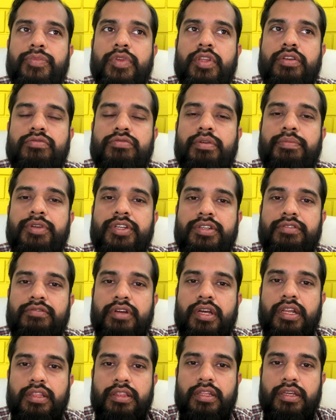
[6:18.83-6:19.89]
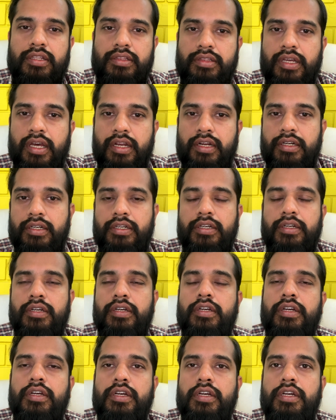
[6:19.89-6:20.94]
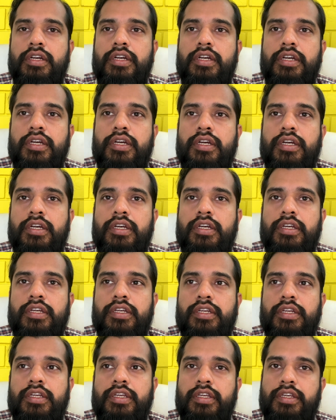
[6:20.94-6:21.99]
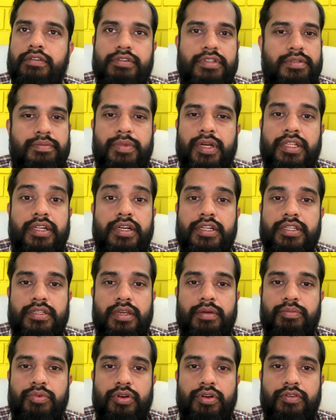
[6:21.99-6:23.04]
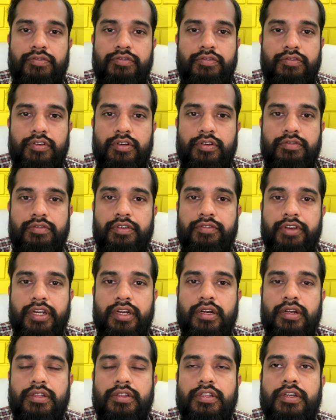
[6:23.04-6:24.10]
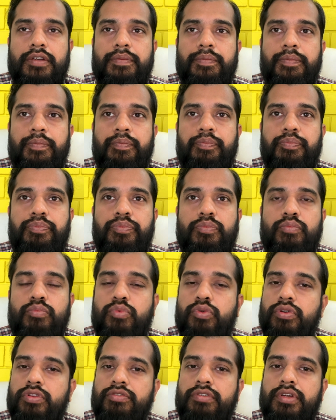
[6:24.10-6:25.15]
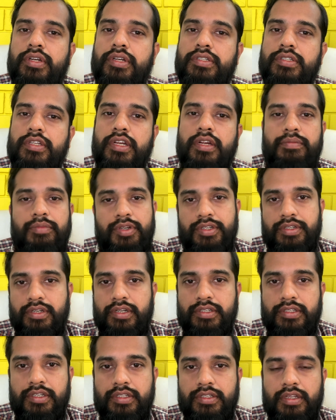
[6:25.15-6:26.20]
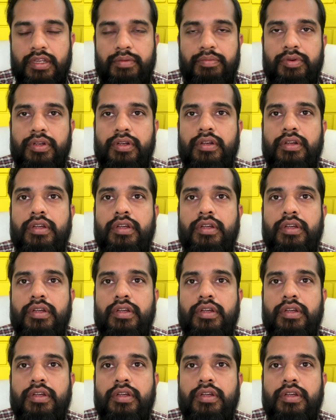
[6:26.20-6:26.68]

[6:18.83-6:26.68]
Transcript: Swami Shivananda, Tarak, he was brother disciple of Vivekananda. Both were Sri Ramakrishna's disciple.